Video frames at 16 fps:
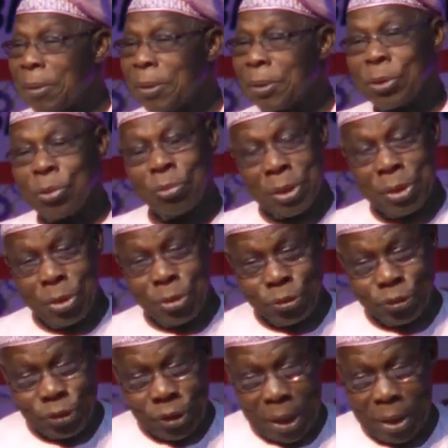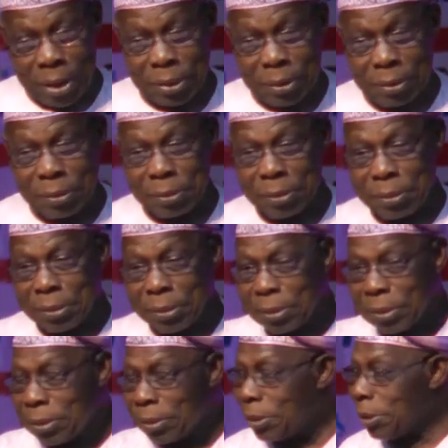you will not sell.
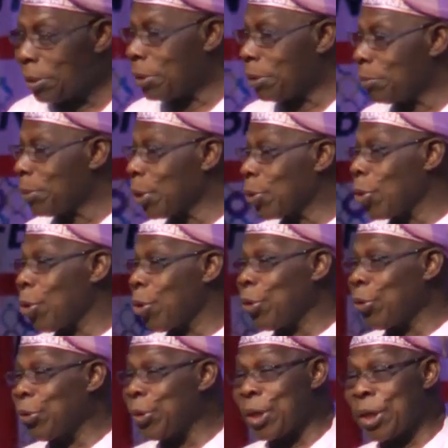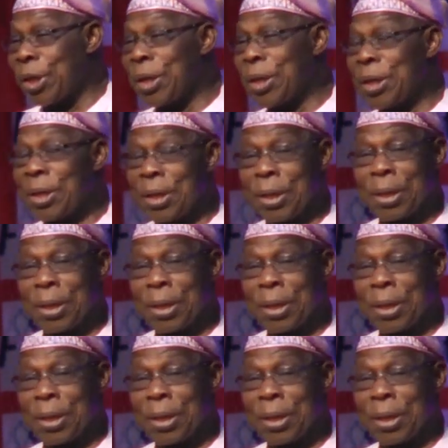Because the